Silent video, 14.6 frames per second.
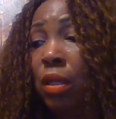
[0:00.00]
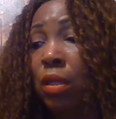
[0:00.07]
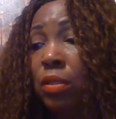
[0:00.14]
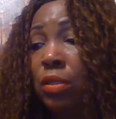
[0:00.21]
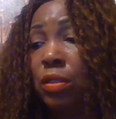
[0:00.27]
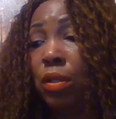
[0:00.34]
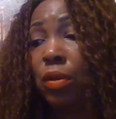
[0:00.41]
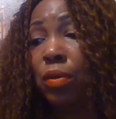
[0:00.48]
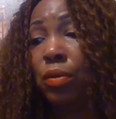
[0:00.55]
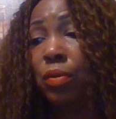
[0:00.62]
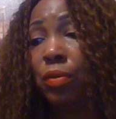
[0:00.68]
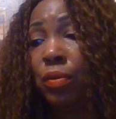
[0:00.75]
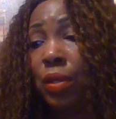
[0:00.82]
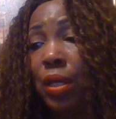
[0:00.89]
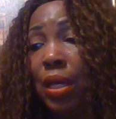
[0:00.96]

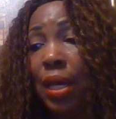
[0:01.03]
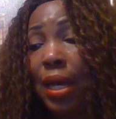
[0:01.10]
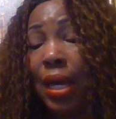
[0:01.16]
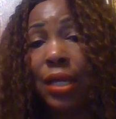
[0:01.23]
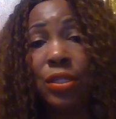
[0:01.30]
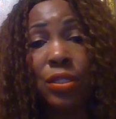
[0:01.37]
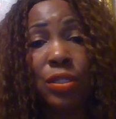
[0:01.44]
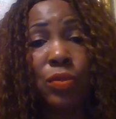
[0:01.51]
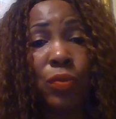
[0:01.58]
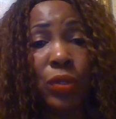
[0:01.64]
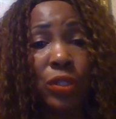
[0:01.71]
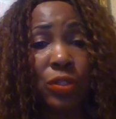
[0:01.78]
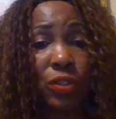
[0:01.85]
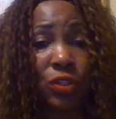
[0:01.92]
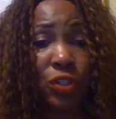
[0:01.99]
So I just
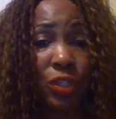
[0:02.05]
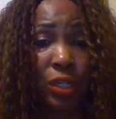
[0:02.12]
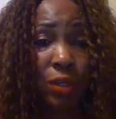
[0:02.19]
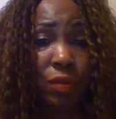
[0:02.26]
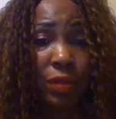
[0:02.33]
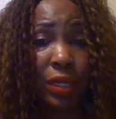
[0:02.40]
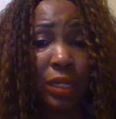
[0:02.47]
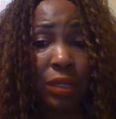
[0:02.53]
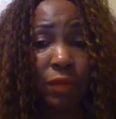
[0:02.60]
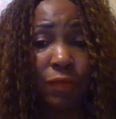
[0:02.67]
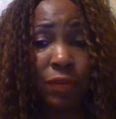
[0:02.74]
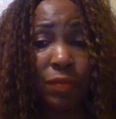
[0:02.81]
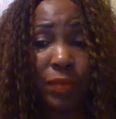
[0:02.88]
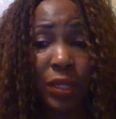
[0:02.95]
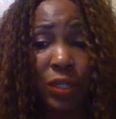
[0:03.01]
wanted to share that
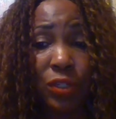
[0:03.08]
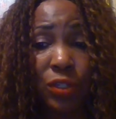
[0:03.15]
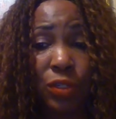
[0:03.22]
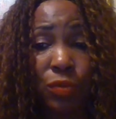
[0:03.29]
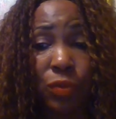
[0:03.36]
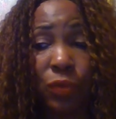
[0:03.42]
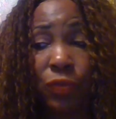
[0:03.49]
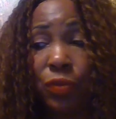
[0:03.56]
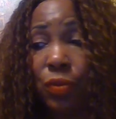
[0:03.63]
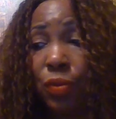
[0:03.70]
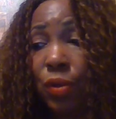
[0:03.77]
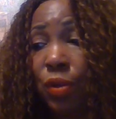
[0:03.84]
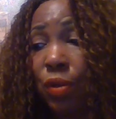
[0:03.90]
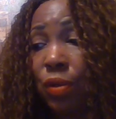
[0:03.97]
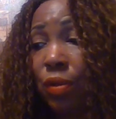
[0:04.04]
information with you
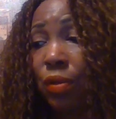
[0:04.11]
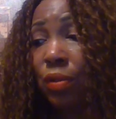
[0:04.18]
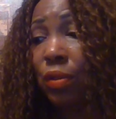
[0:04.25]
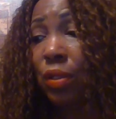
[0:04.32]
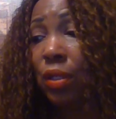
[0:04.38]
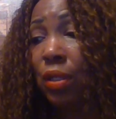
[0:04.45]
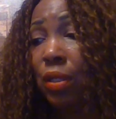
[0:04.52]
all.